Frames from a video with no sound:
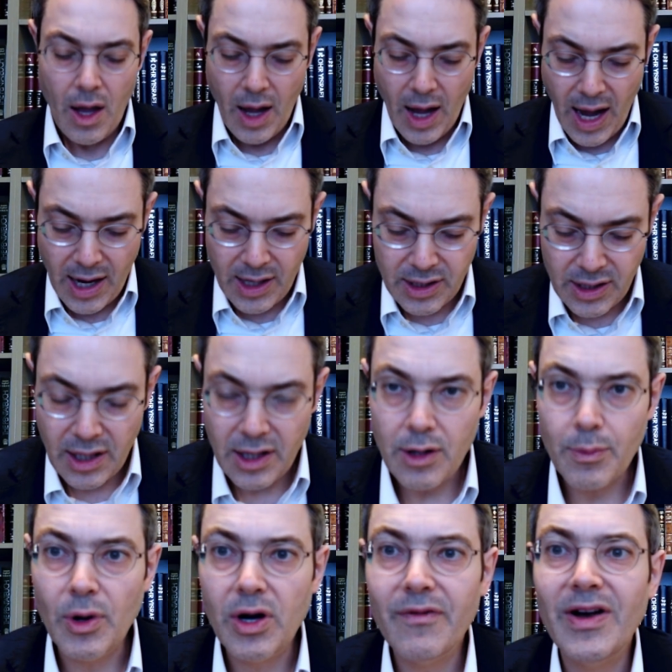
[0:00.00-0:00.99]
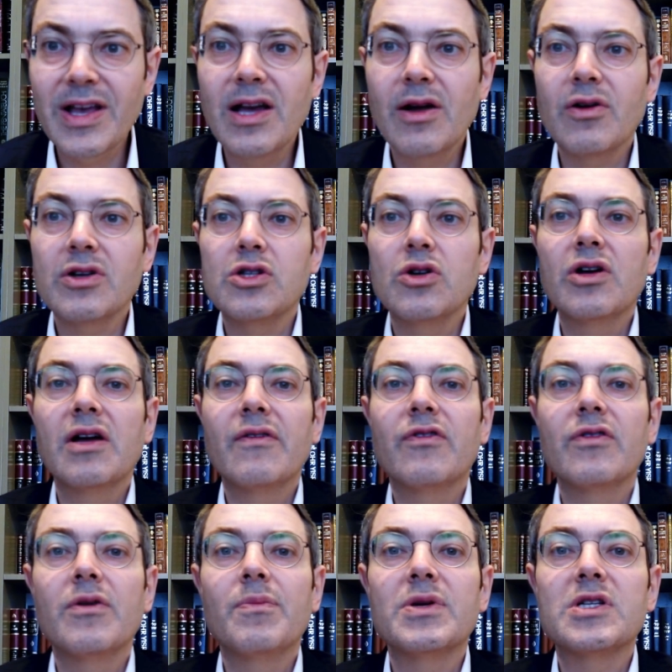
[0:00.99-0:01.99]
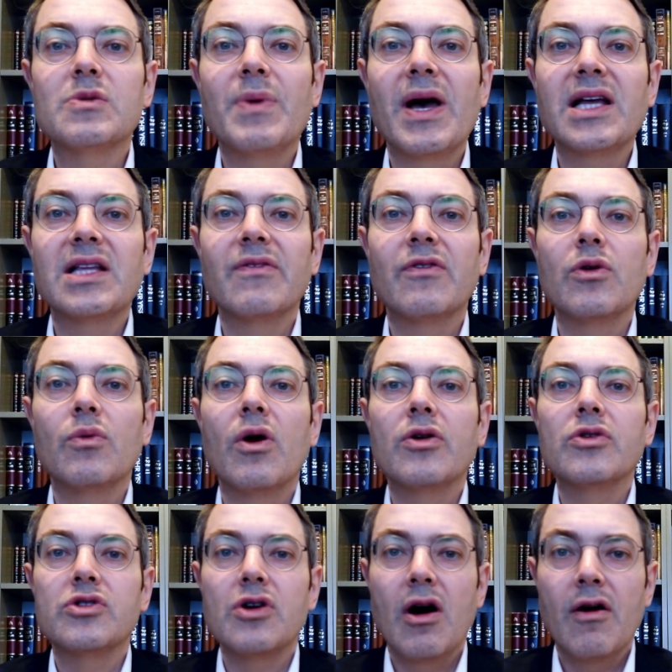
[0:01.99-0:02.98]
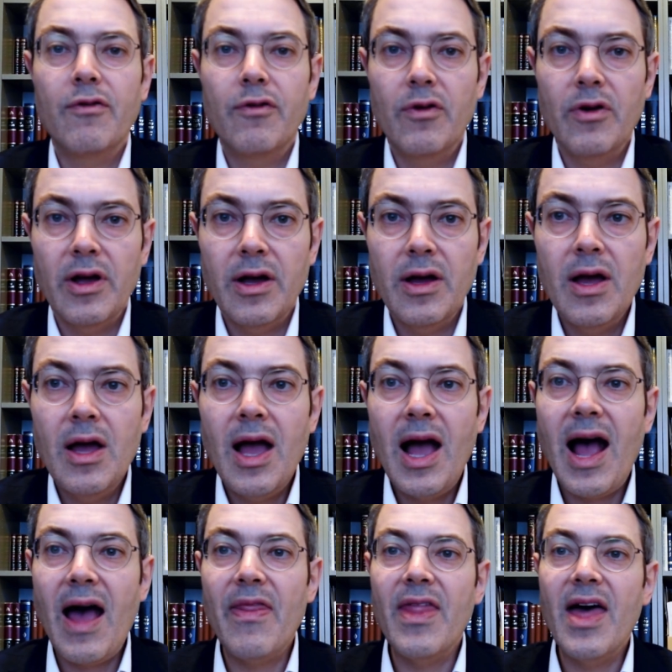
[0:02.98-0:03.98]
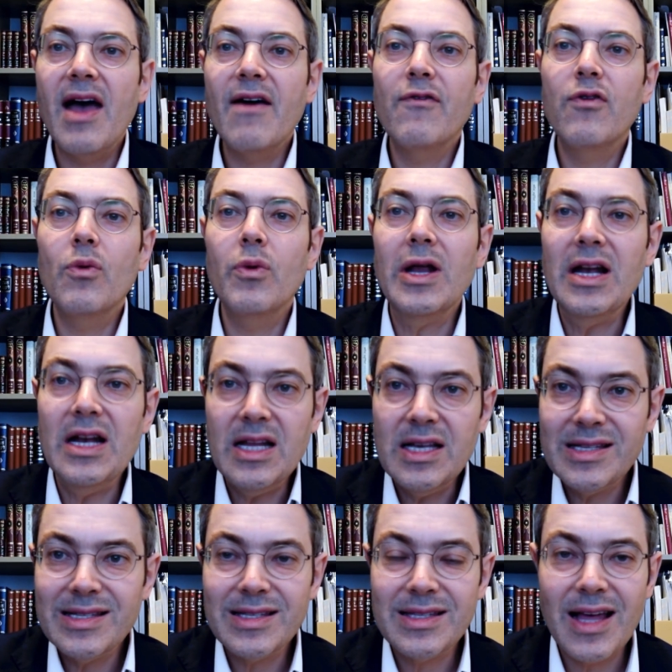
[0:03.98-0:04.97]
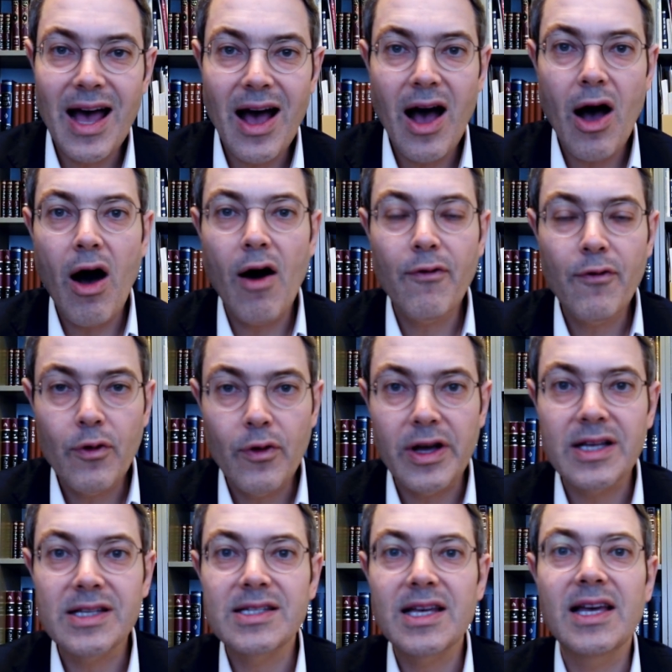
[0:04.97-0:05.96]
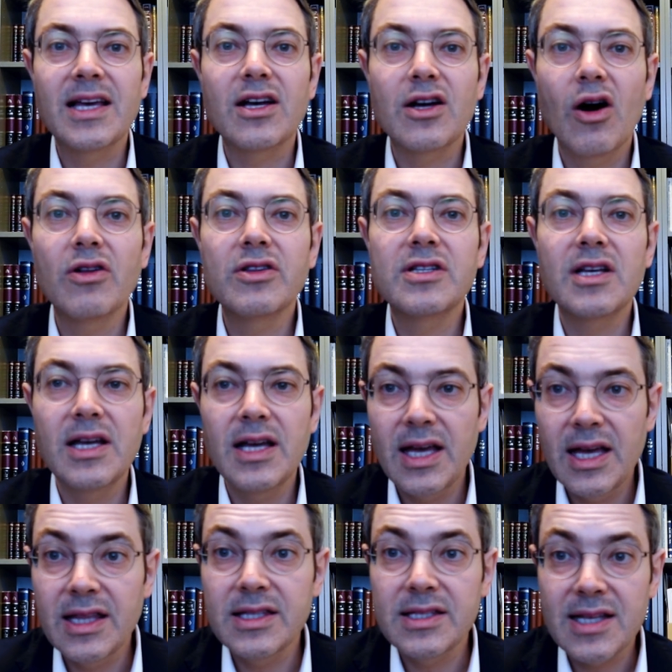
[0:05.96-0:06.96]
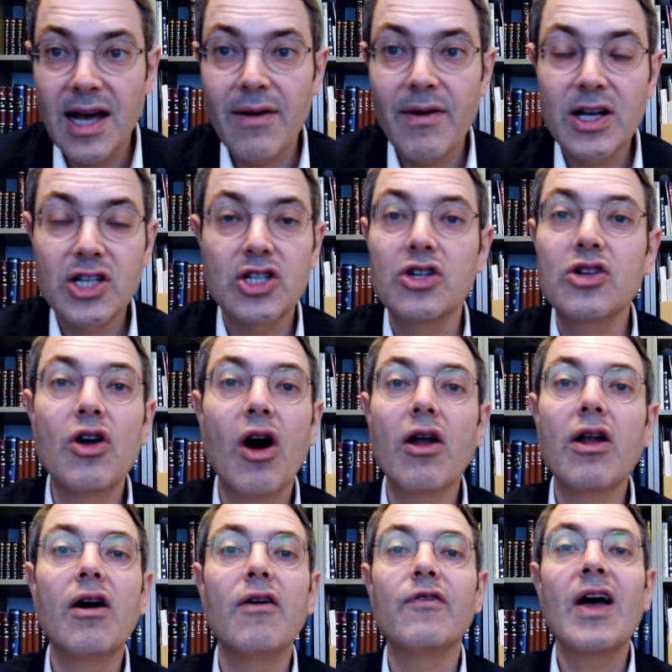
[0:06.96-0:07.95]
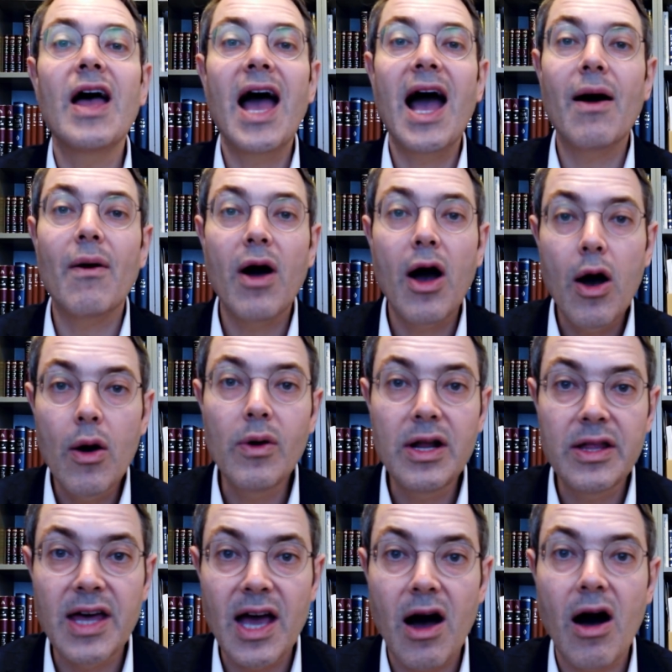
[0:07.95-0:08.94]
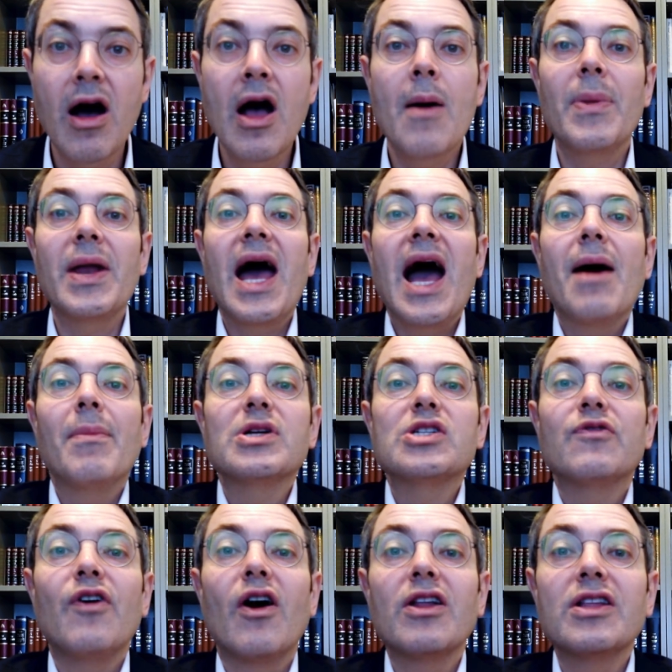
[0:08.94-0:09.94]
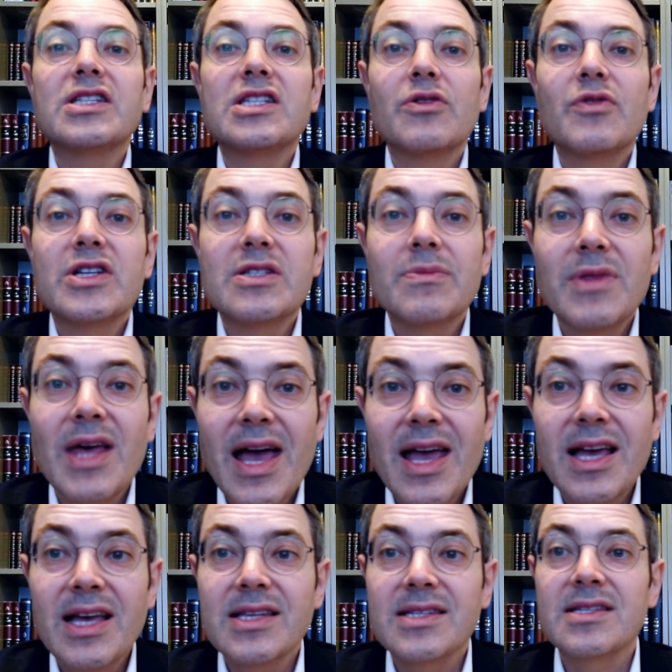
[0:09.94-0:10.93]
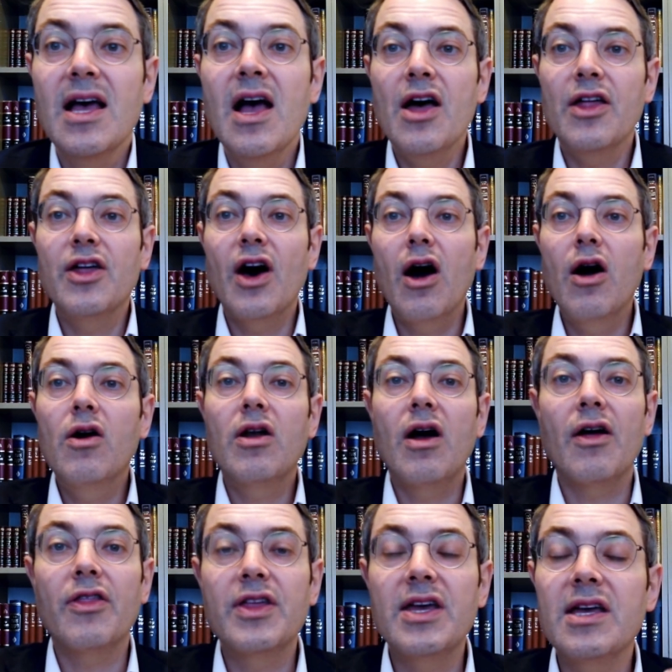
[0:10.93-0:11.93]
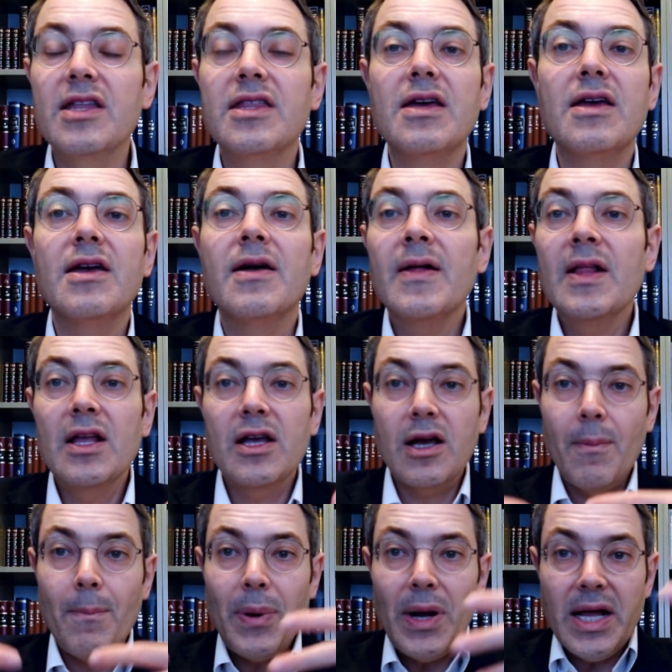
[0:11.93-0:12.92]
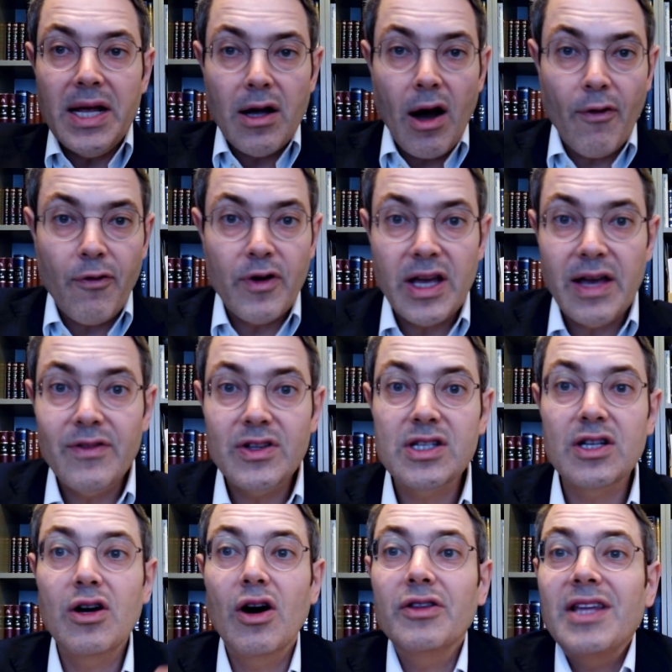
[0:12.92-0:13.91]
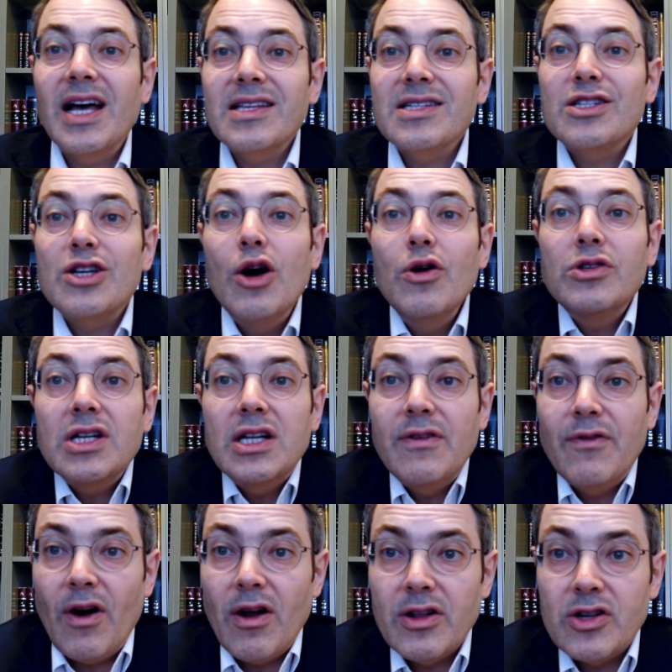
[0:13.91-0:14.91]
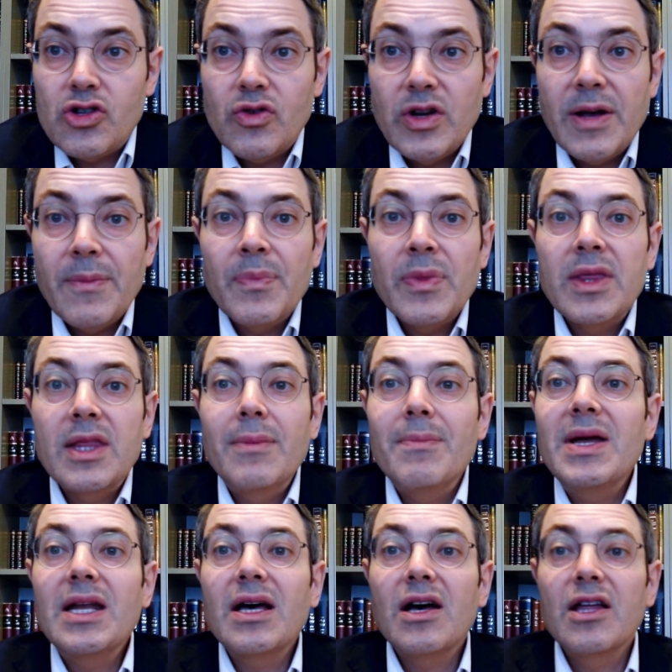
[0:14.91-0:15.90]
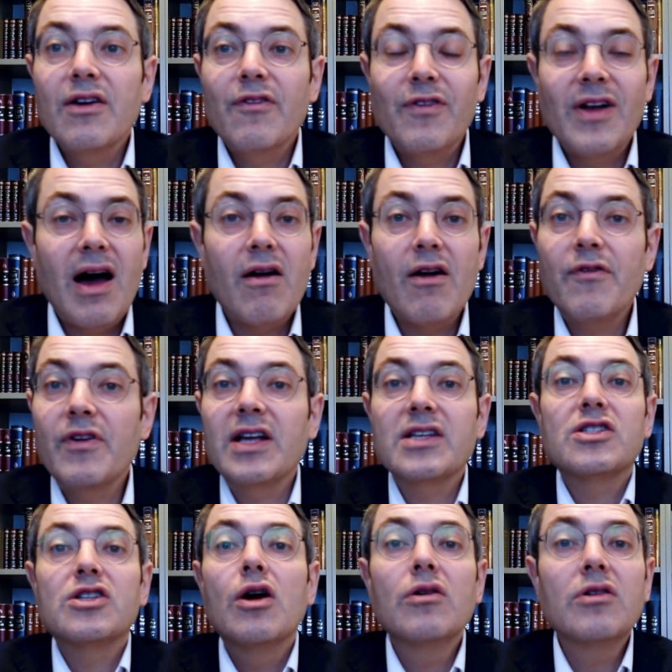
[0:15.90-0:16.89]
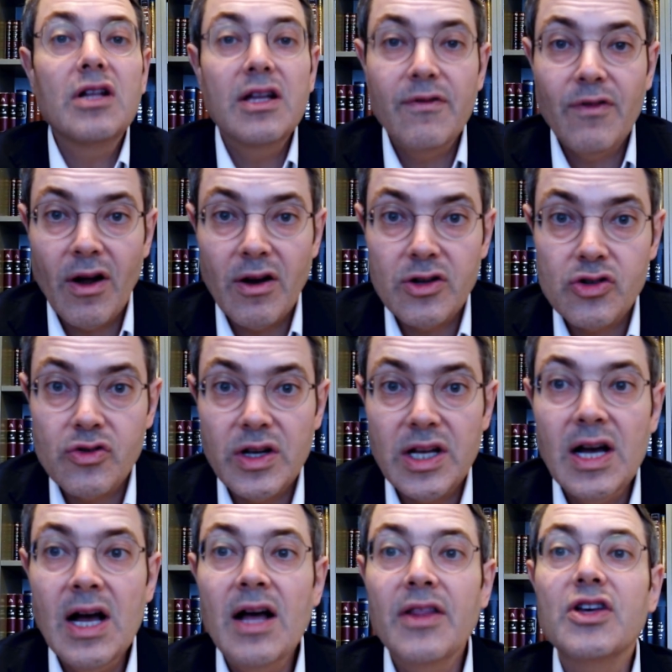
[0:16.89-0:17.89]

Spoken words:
And the book of VaYikrah is looking at it from the perspective of the one who's offering. And therefore we list the offerings in direction not of how holy they are, but how much voluntarism there is. The olah, the complete offering given to God, that's totally voluntary. The mincha, the flour offering, is totally voluntary.